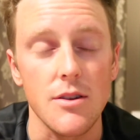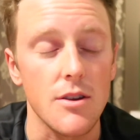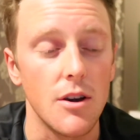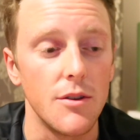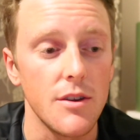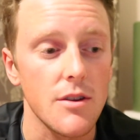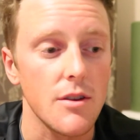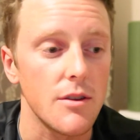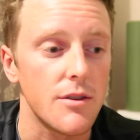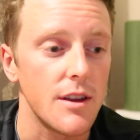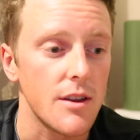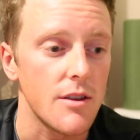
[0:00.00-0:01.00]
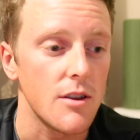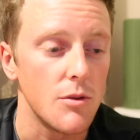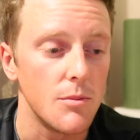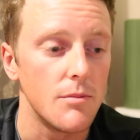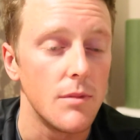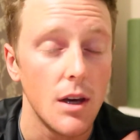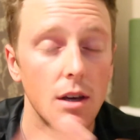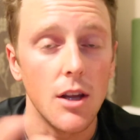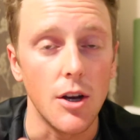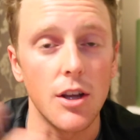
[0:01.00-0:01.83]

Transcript: So these are the things that you, you know,